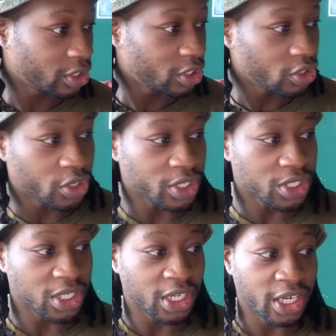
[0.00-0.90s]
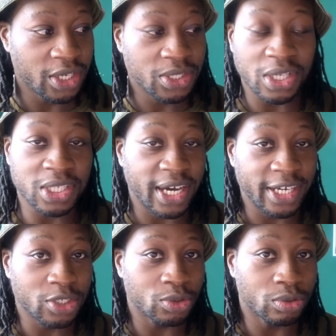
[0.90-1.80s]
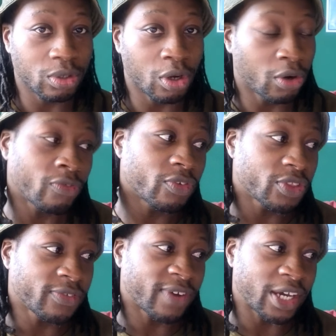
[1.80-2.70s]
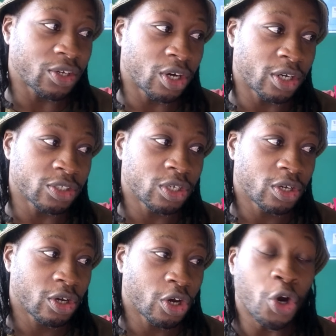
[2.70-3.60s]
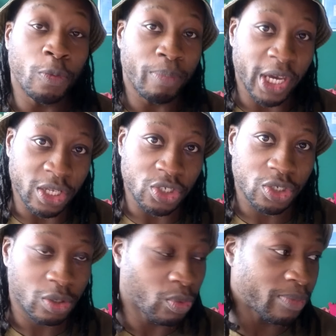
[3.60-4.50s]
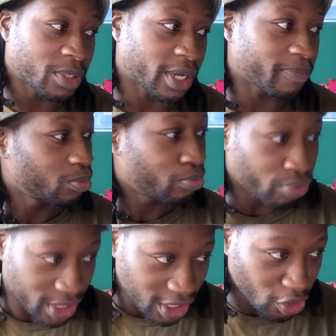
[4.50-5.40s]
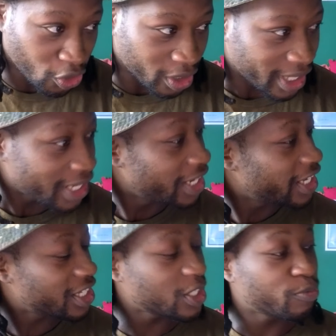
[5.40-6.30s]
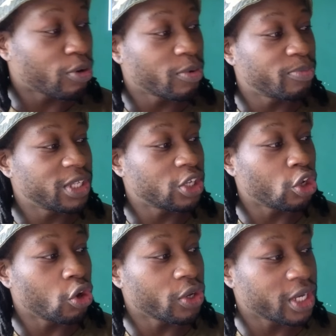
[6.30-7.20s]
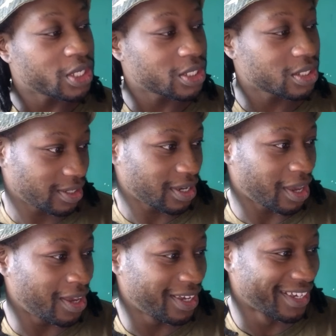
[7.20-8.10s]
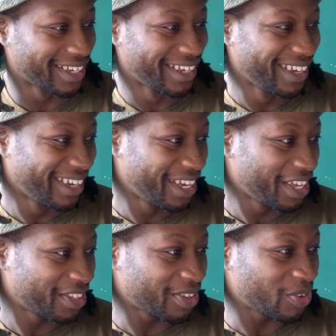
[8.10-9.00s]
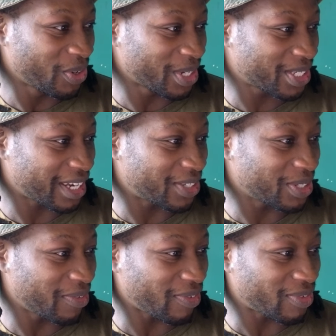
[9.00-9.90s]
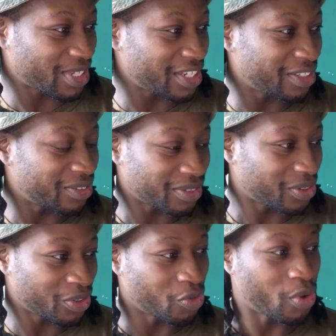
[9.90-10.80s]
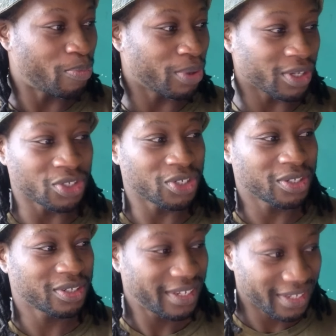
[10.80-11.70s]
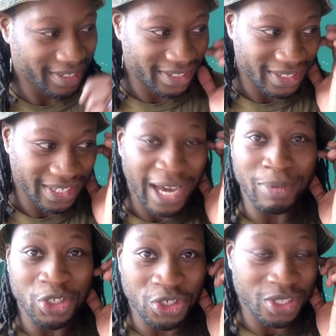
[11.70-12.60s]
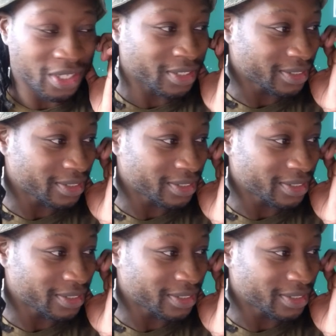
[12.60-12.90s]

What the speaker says: you can see here's the title of the Vanguard homepage website. Pretty long. This is probably the longest the longest title I've ever seen on a web page. Amateurs, huh?